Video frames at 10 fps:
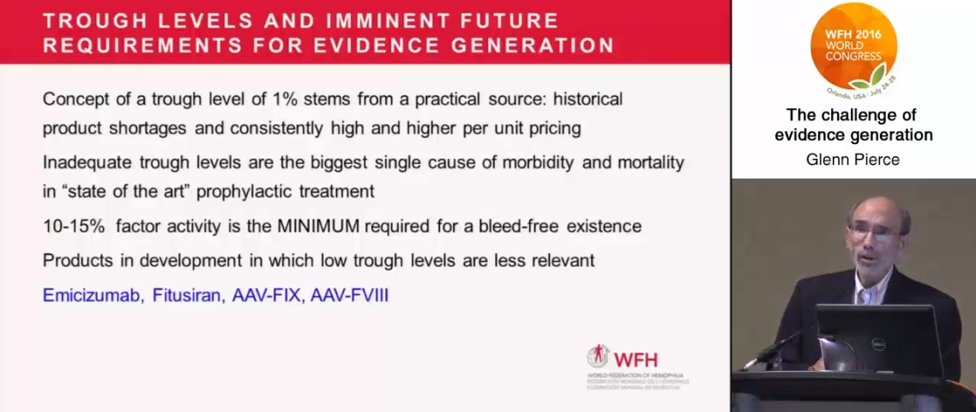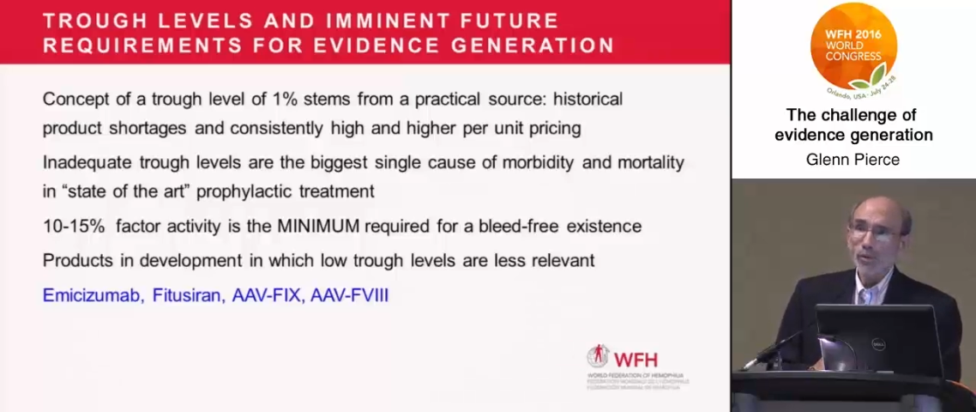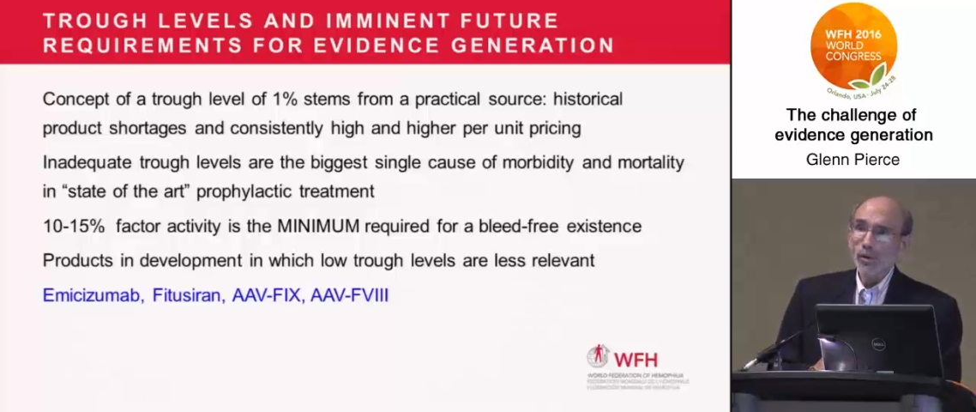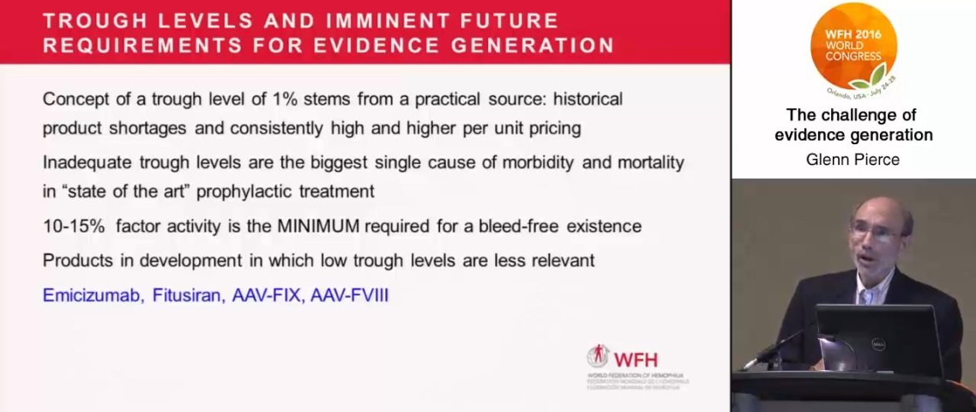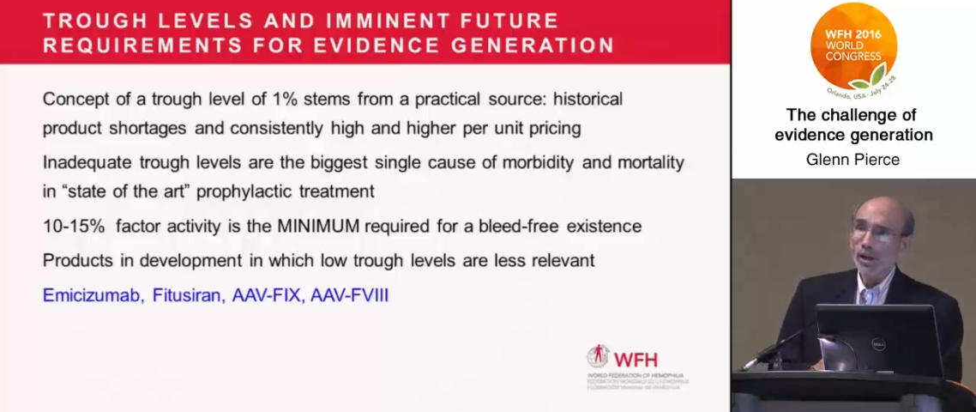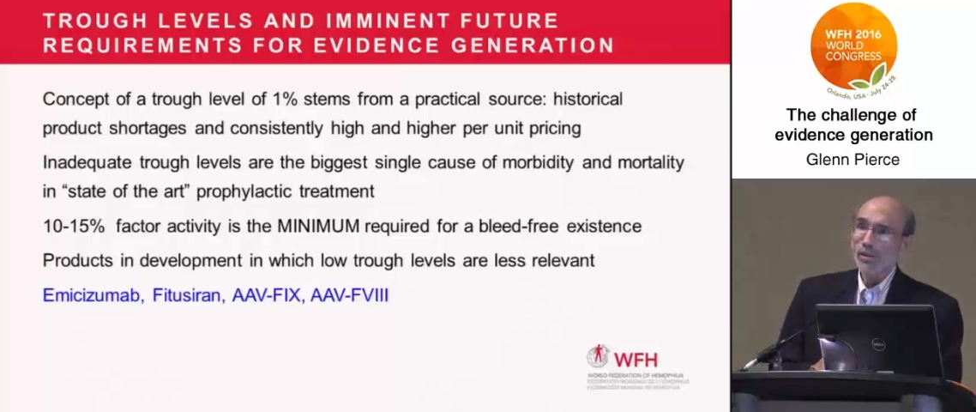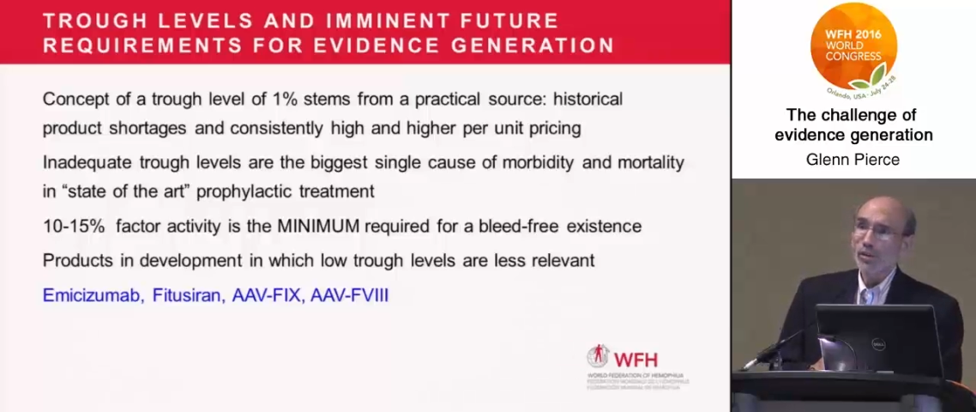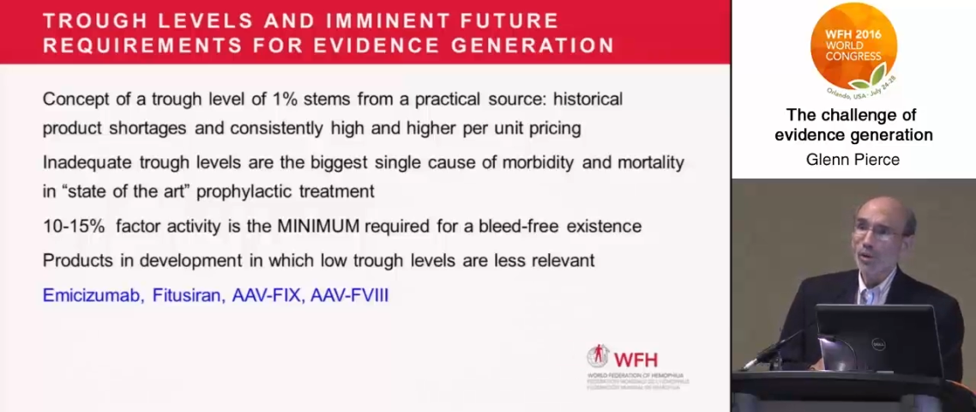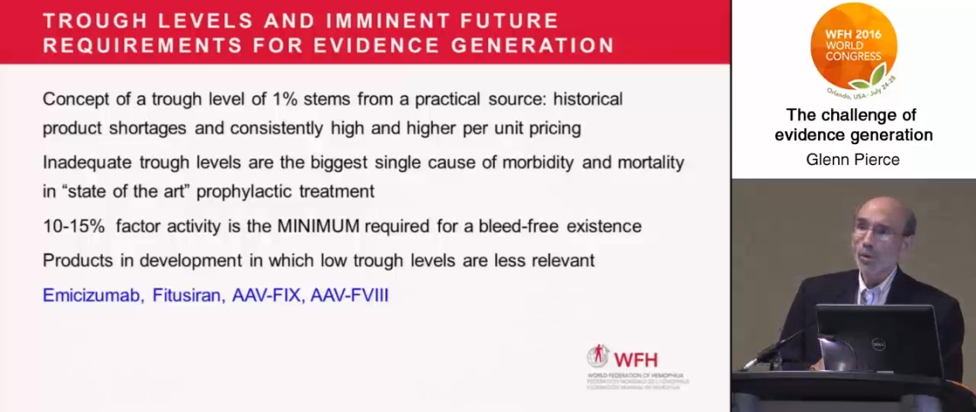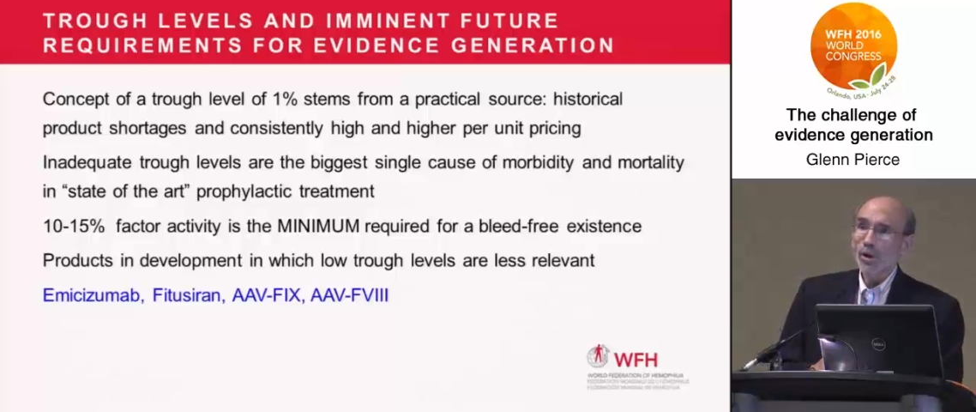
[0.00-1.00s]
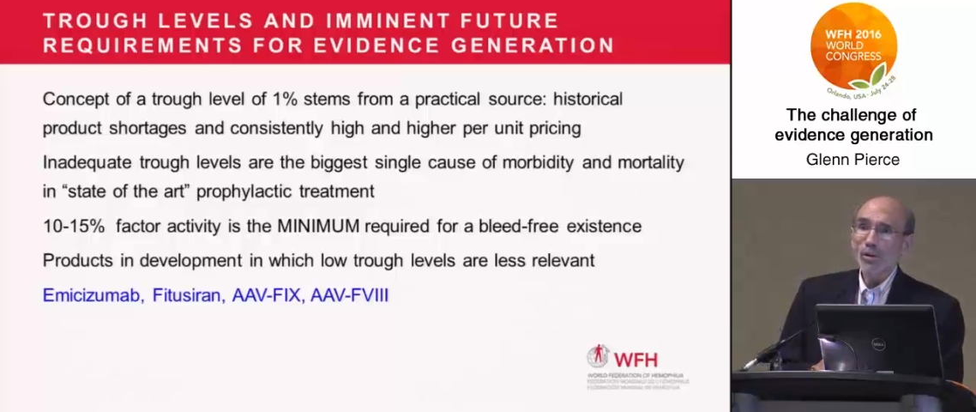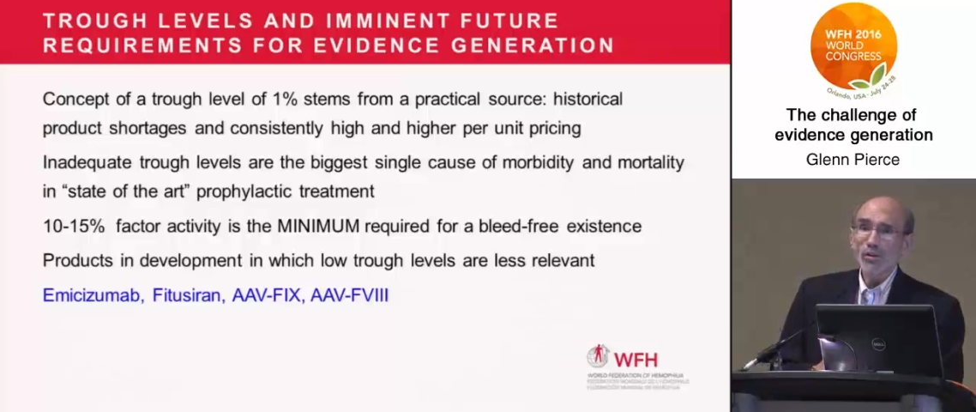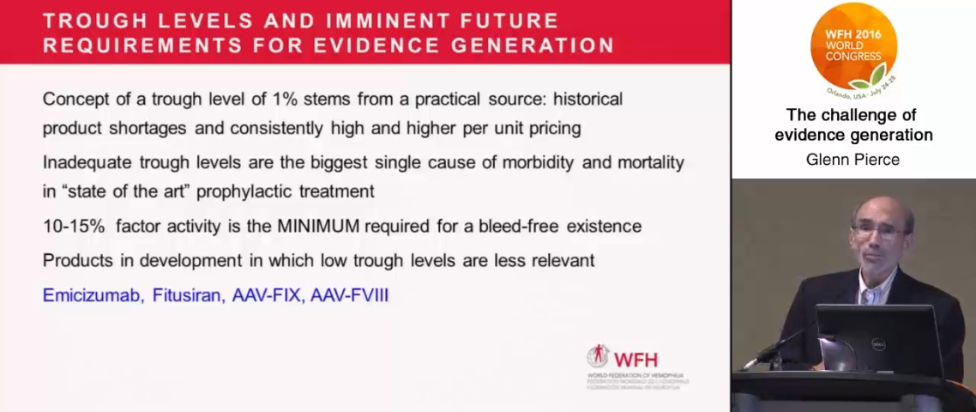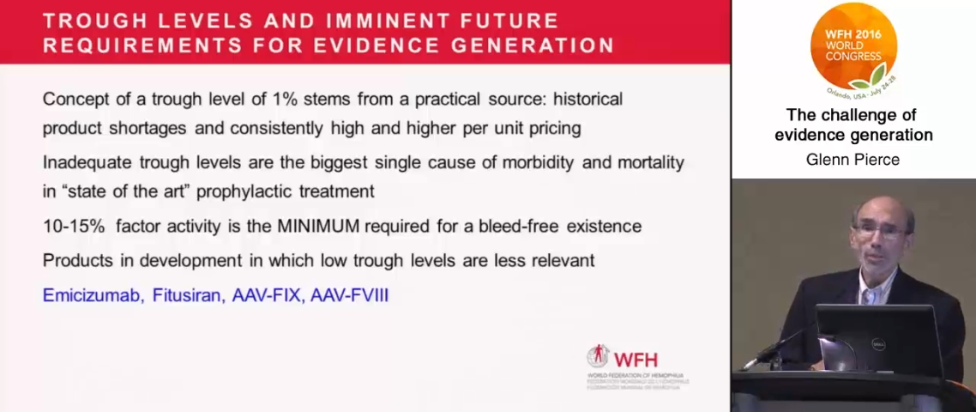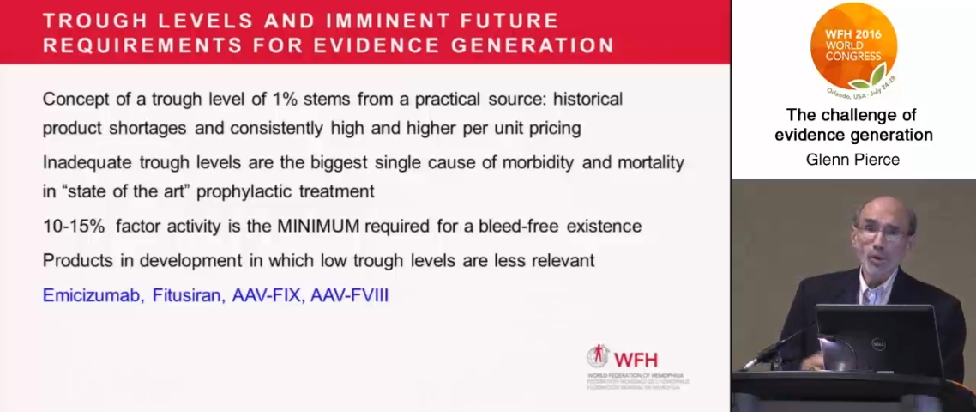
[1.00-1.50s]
that we're not even aware of,